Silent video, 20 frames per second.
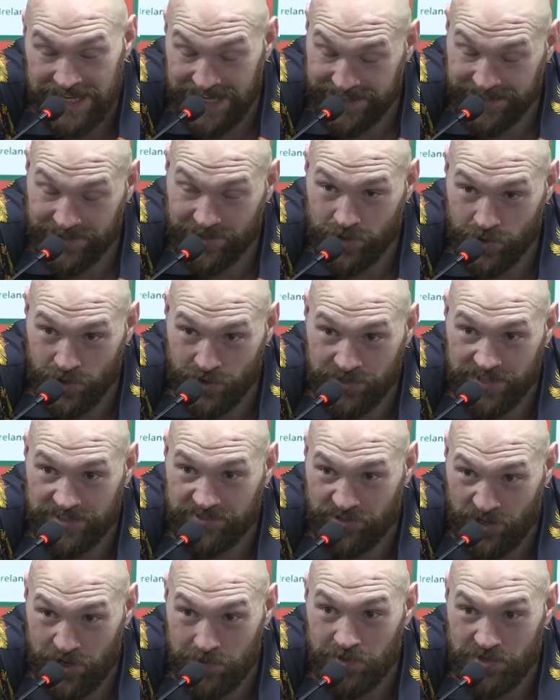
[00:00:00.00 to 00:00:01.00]
And the good
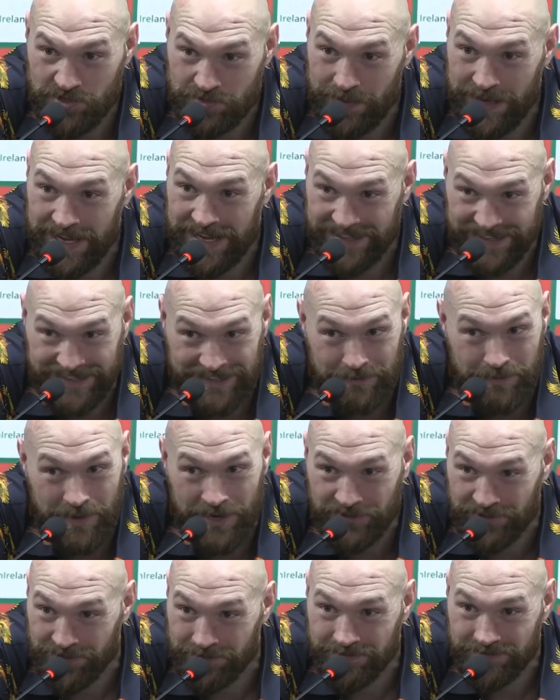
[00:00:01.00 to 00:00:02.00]
is so much better than the
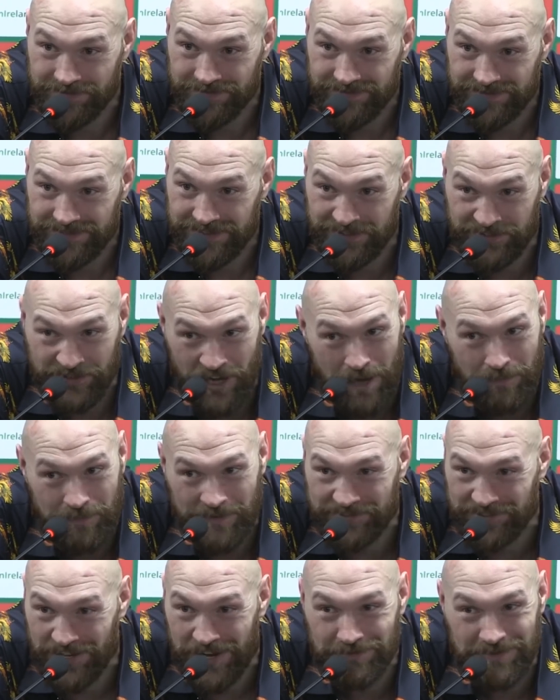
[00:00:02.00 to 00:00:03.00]
bottom. The top
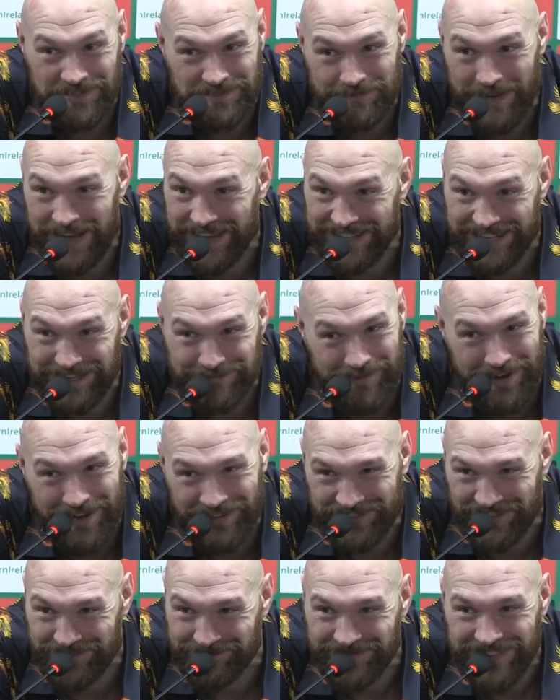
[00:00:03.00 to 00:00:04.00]
is so much better than the
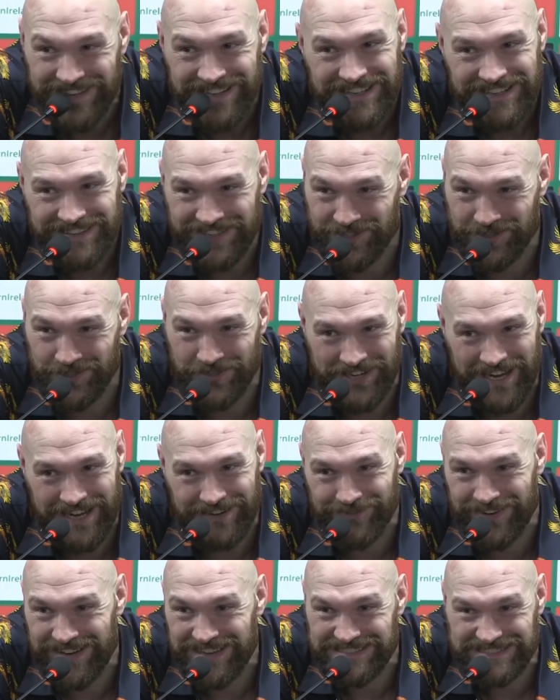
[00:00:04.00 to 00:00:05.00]
bottom. The good
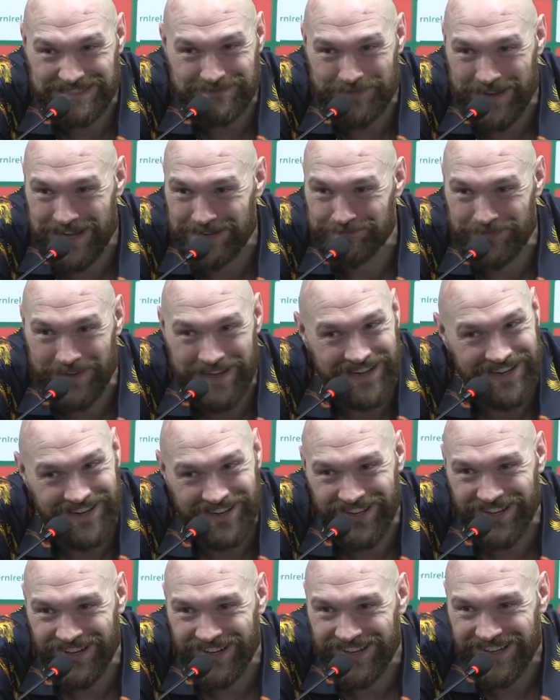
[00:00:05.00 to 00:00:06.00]
outweighs the bad by a
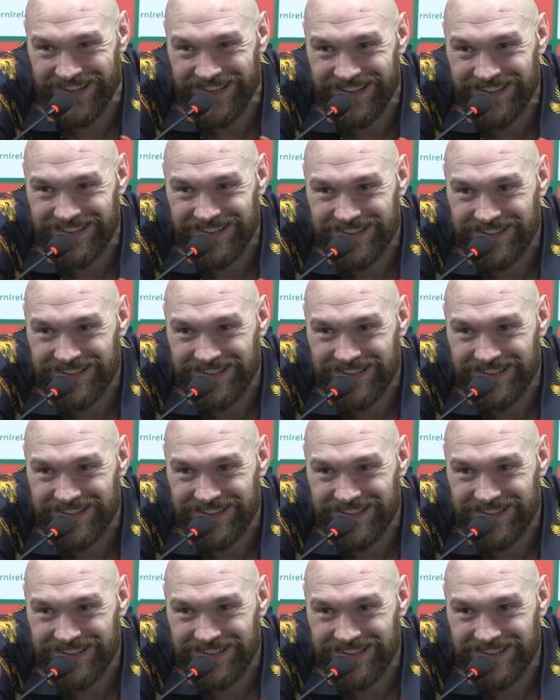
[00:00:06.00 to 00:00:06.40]
lot.